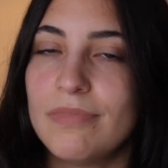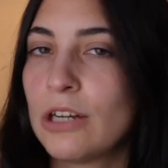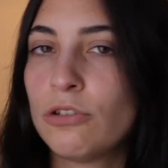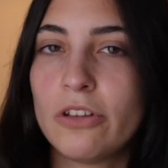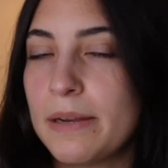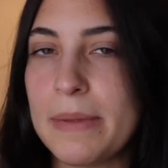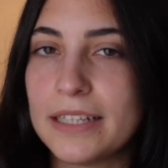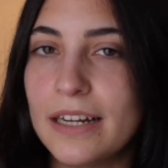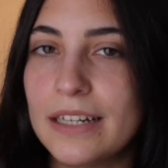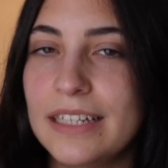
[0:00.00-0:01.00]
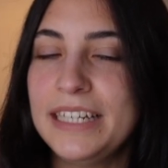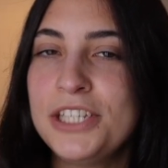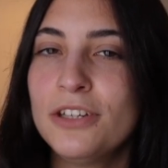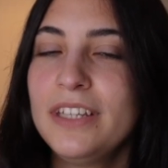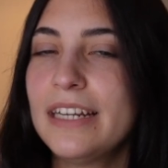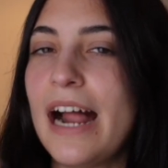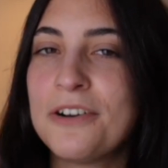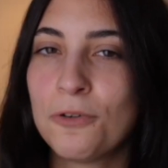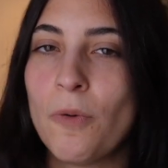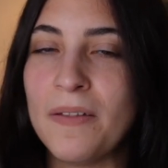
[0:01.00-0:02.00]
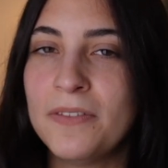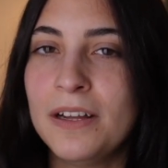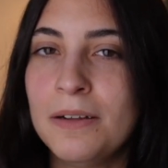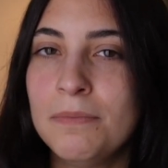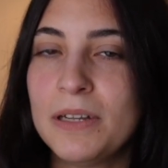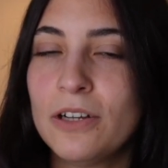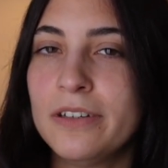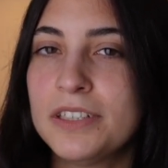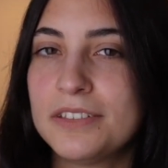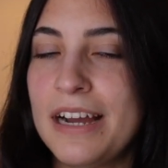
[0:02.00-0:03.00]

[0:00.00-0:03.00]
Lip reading: I could totally make that. It's not that I don't want them because